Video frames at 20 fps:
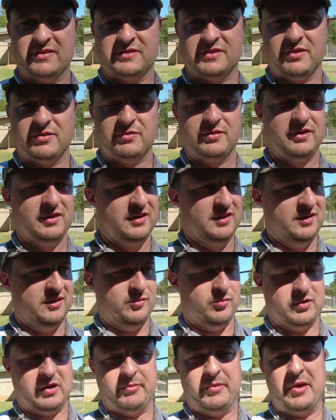So
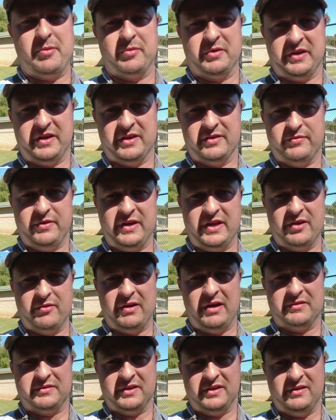when I'm able to get a
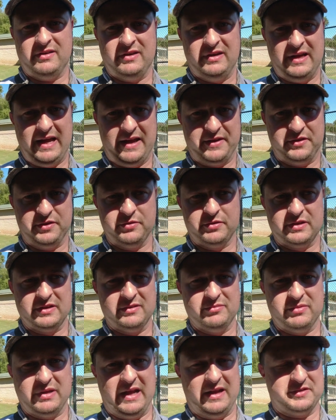video out there, I do
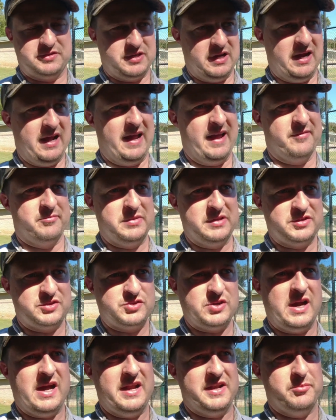it. But I try I have been
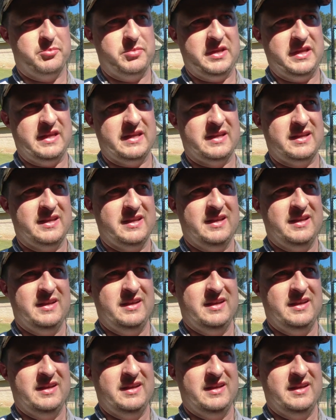trying to be